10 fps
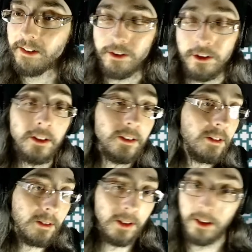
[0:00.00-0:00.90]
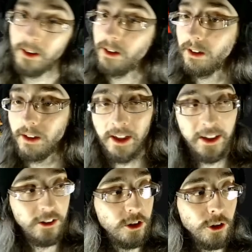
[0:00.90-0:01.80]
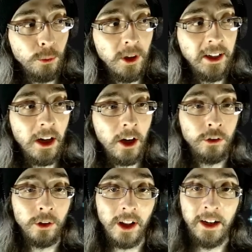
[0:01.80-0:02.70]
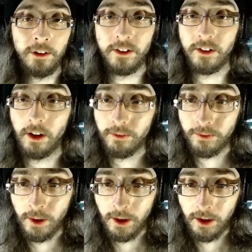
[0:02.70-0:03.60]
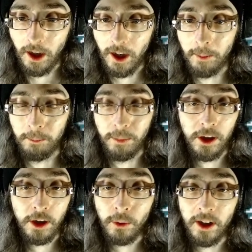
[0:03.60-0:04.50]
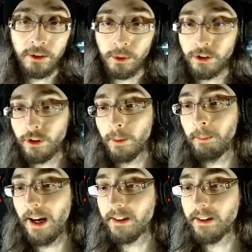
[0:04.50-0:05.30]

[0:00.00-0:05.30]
just really hard to align yourself. But otherwise, once you're past